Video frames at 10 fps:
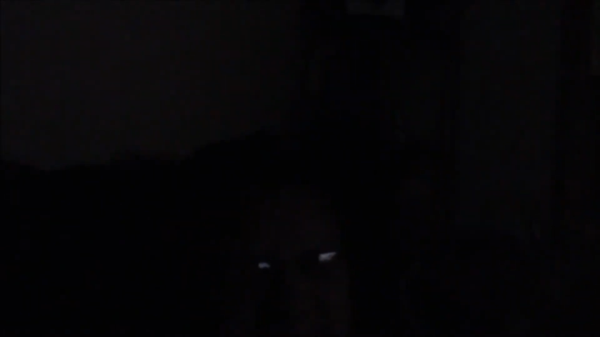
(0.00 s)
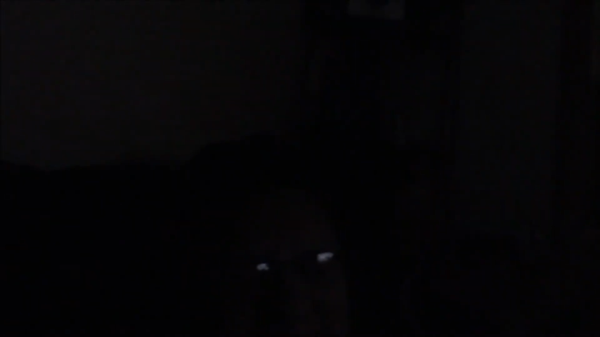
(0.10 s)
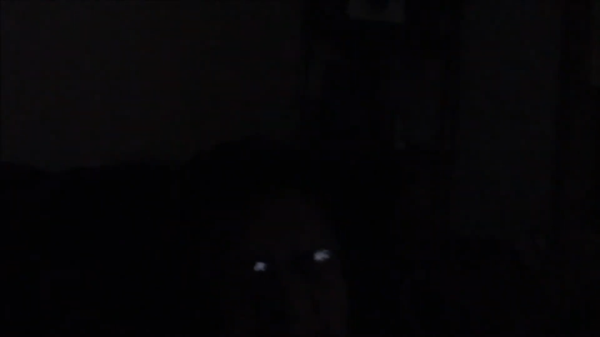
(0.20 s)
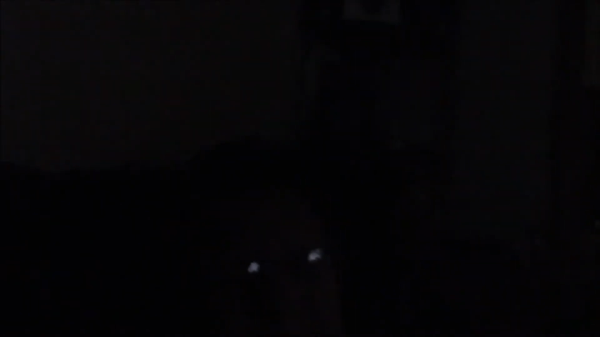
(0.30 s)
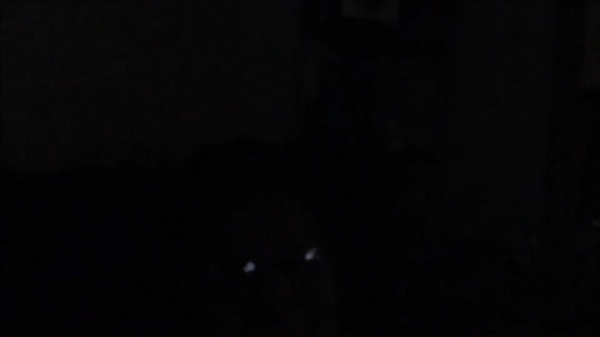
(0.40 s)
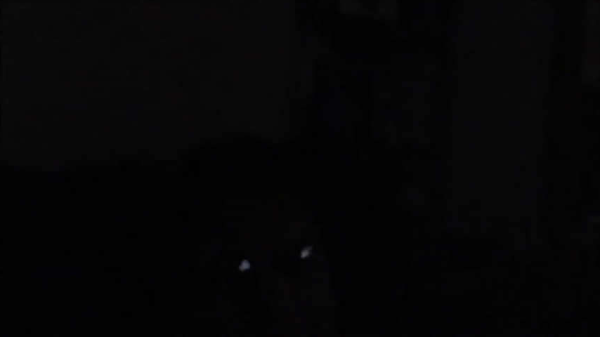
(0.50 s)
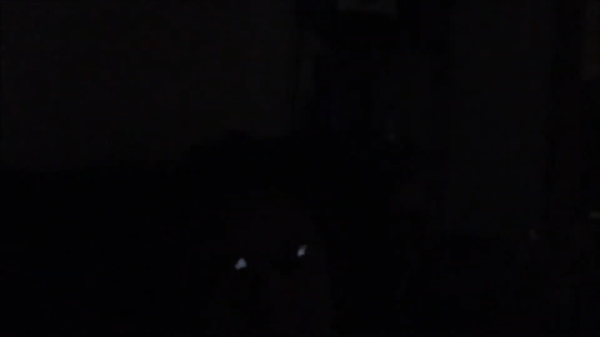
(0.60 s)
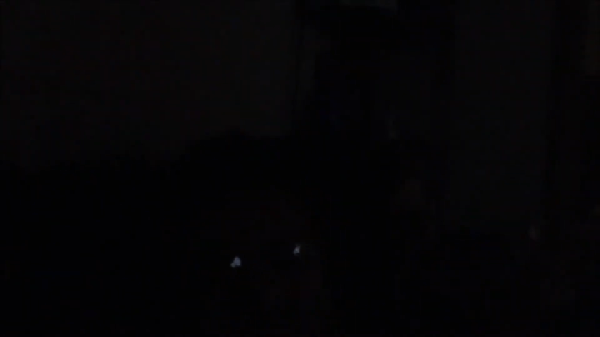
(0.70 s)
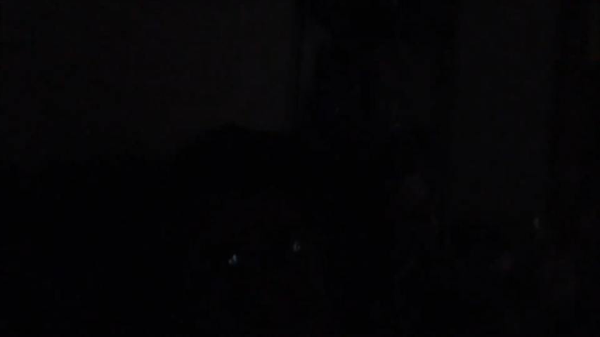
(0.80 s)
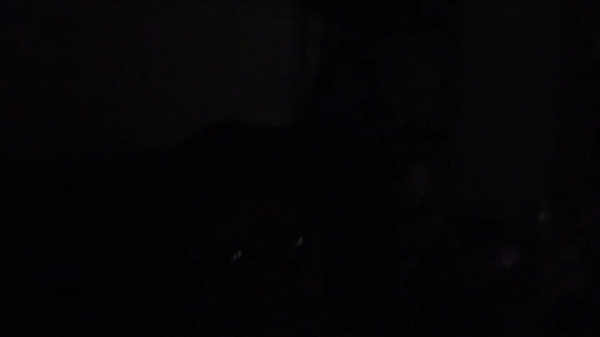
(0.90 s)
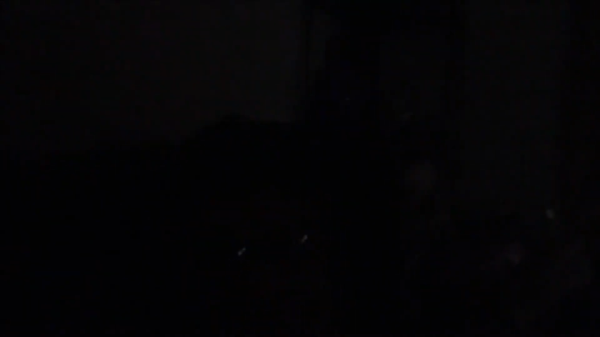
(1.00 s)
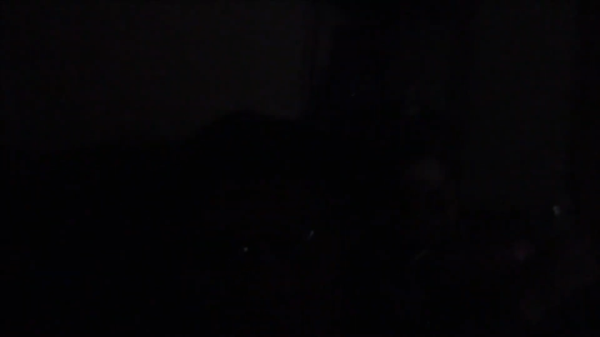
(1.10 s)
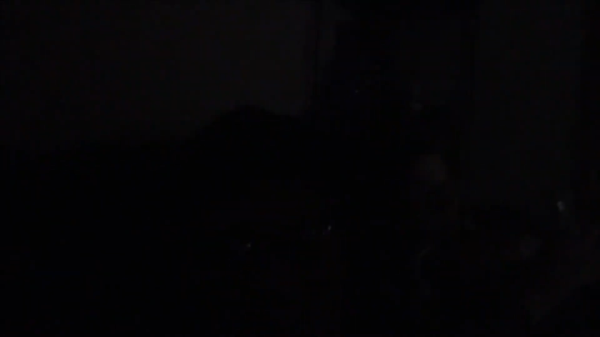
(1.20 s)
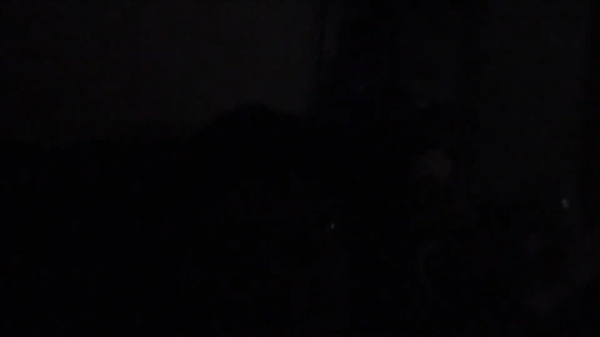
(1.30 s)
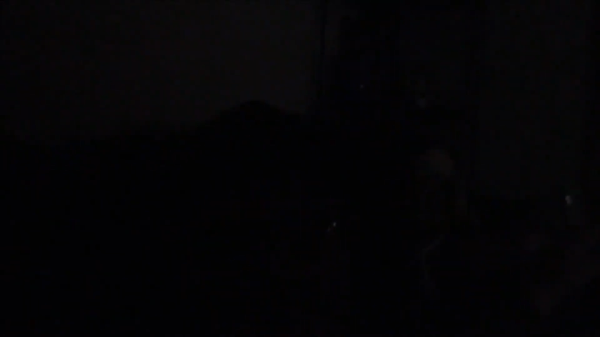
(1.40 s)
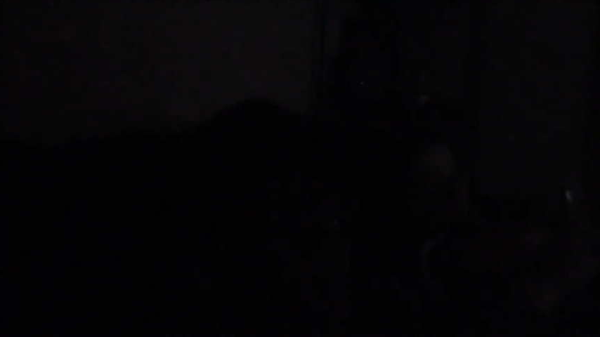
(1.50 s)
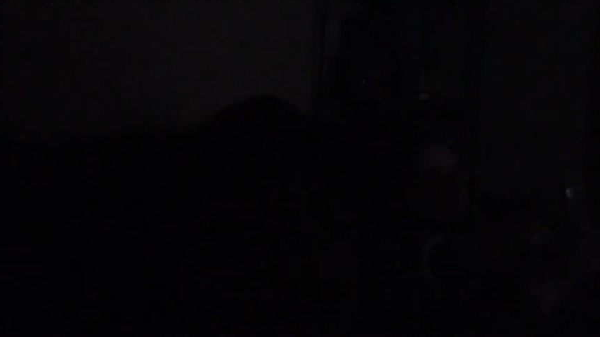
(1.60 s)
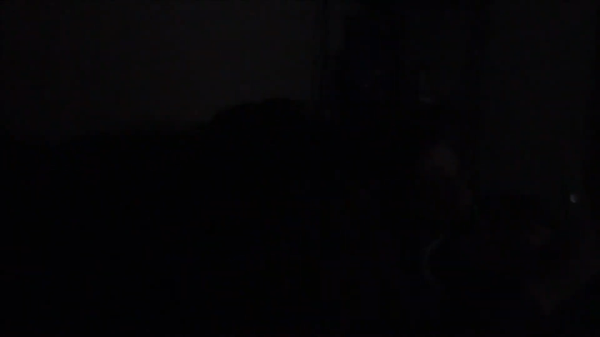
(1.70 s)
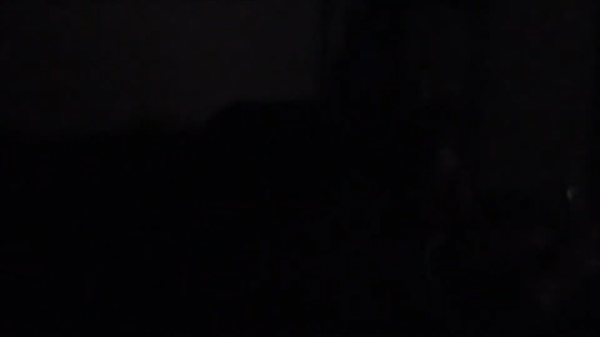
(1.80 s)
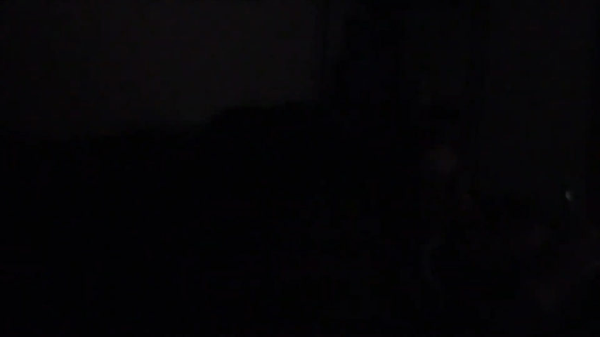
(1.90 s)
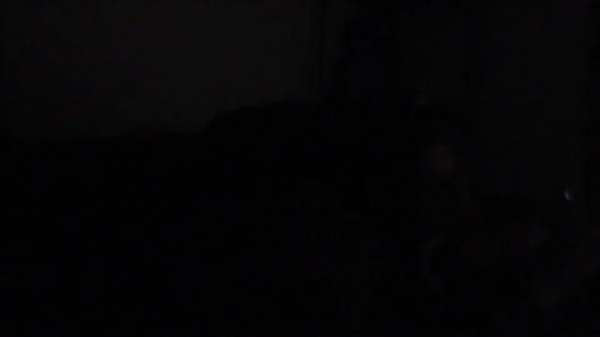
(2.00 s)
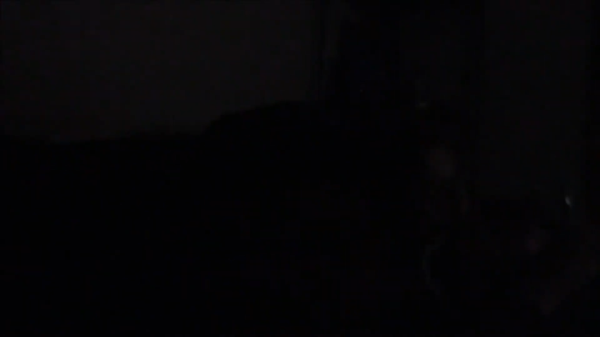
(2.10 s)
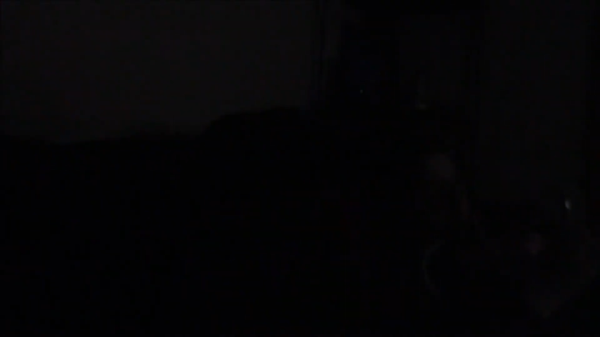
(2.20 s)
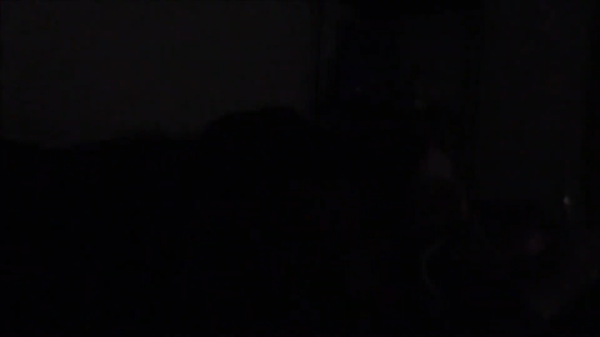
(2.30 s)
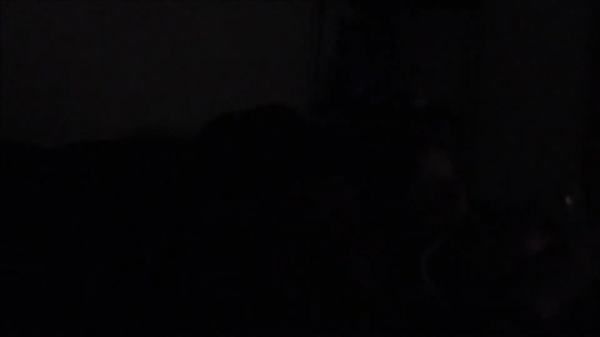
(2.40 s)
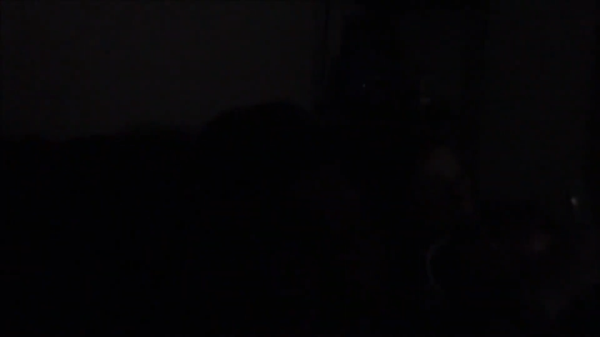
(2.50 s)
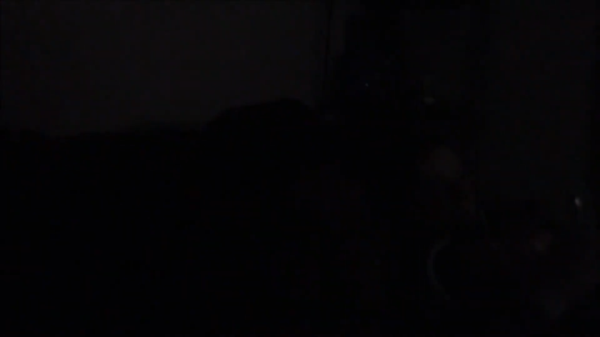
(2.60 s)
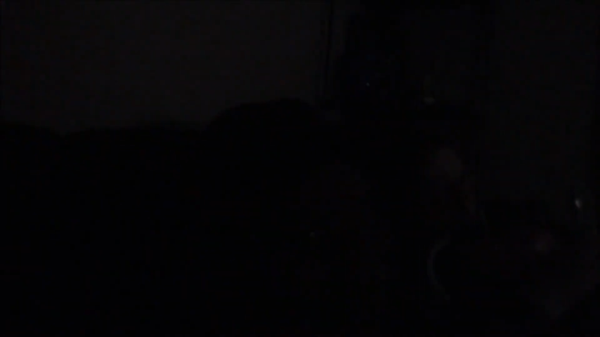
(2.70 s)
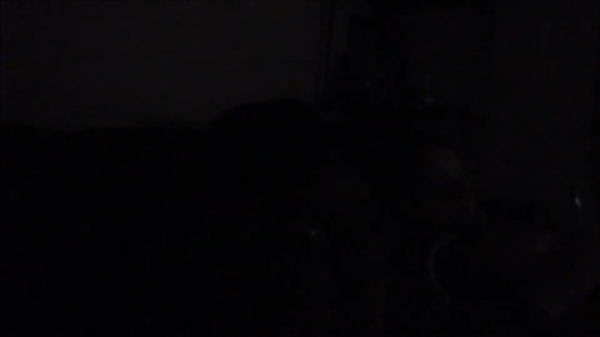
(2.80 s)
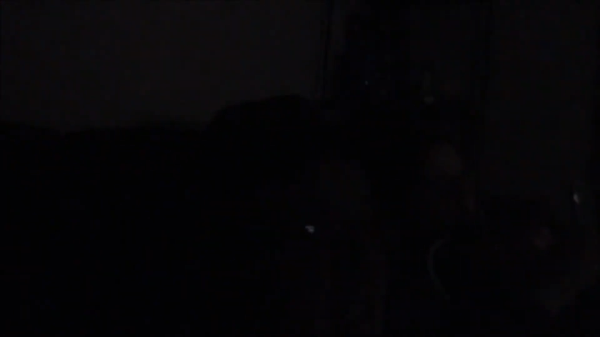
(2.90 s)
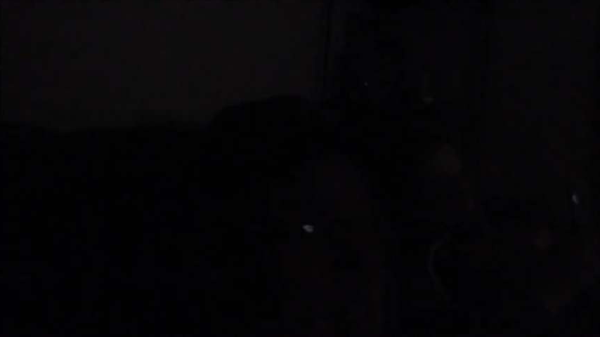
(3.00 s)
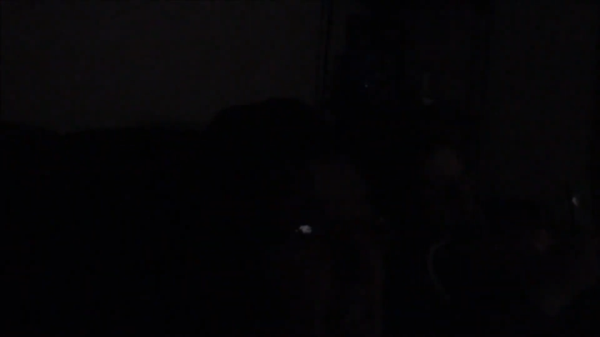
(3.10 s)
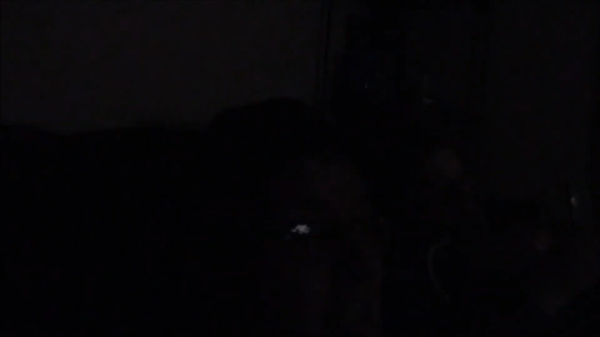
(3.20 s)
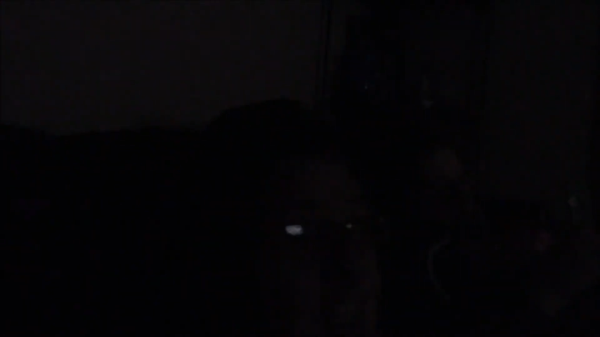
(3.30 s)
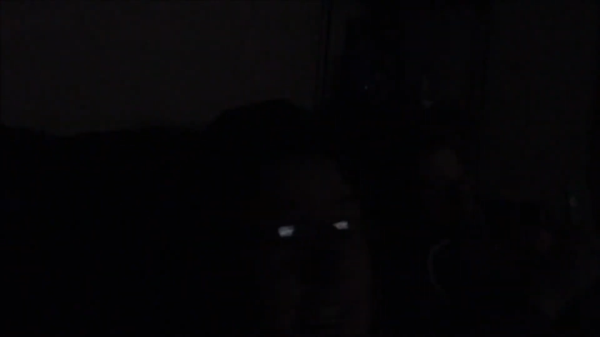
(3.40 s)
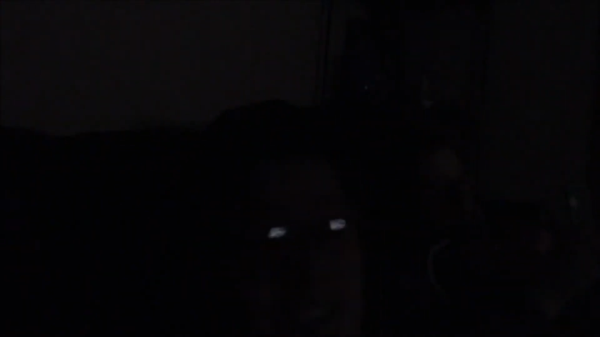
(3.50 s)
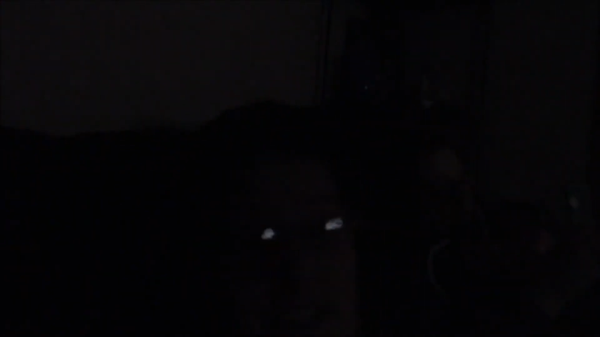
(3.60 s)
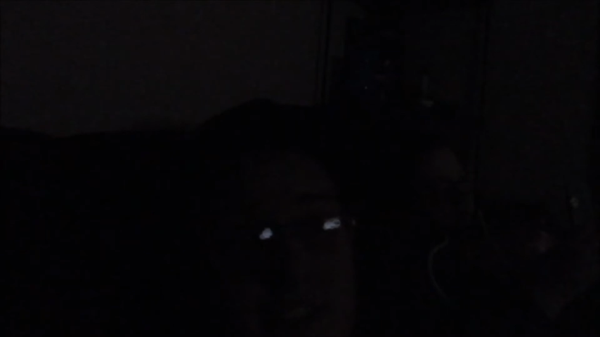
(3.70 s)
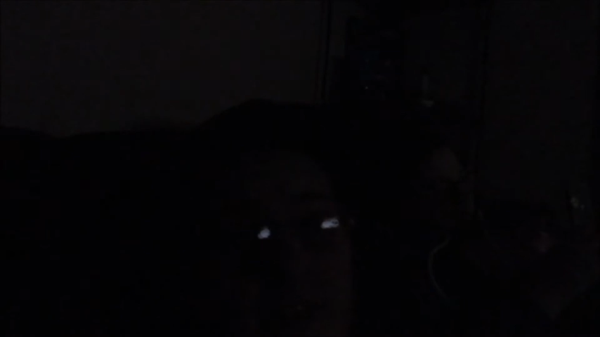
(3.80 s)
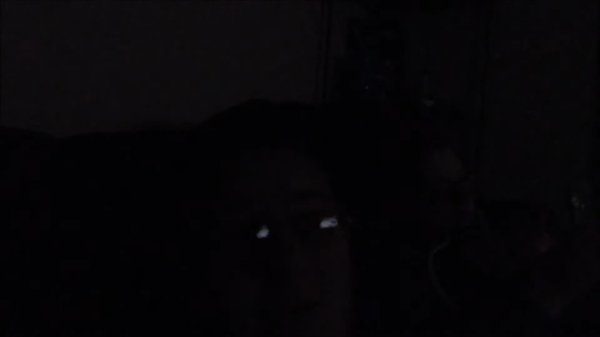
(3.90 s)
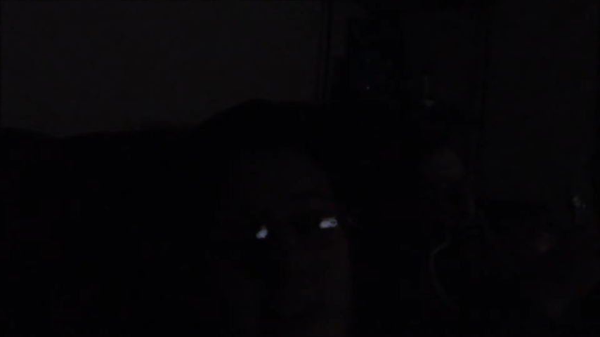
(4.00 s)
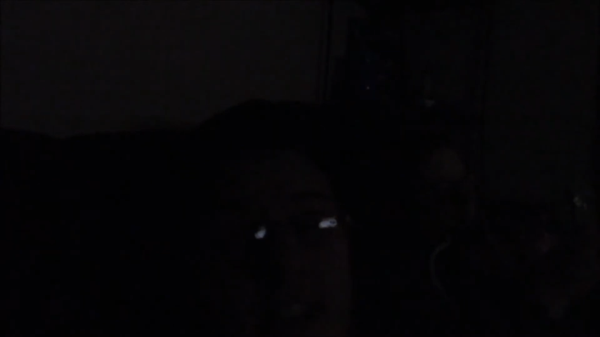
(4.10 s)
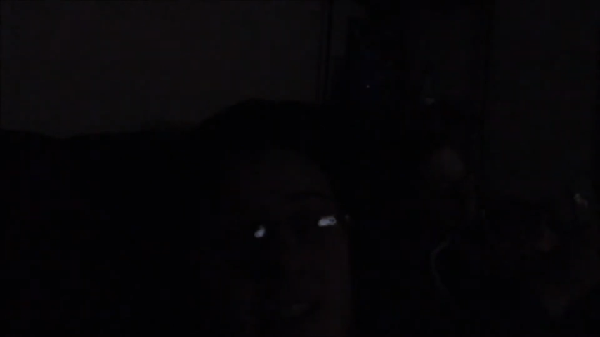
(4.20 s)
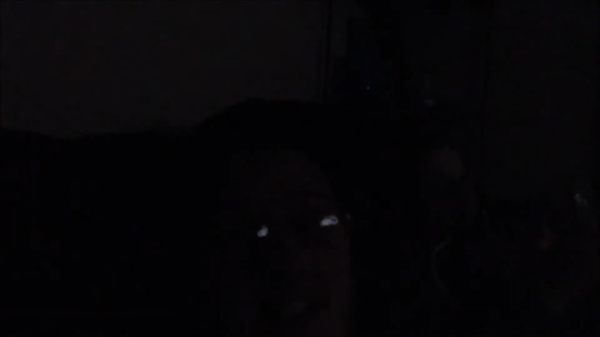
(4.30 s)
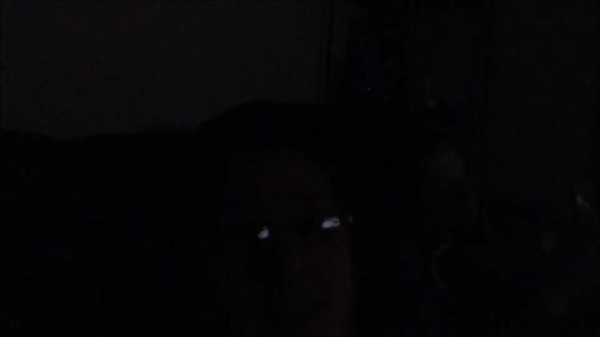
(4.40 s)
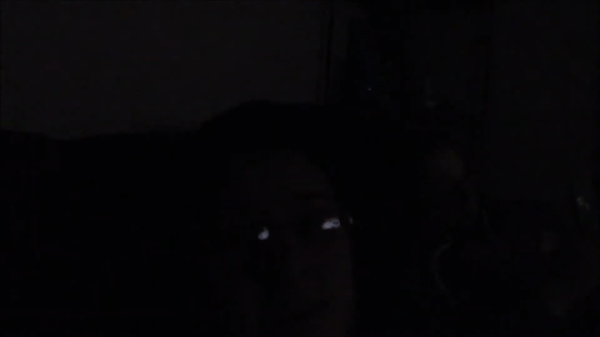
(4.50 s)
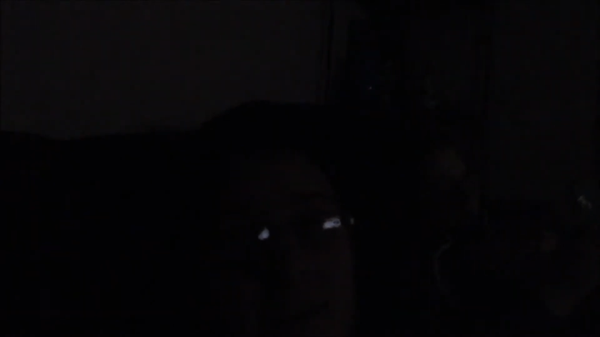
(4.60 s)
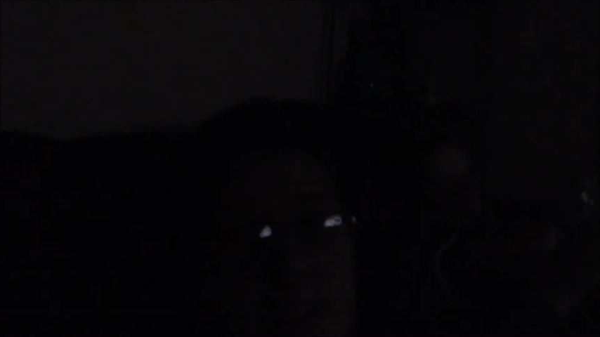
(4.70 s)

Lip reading: Nobody's mouth can be seen.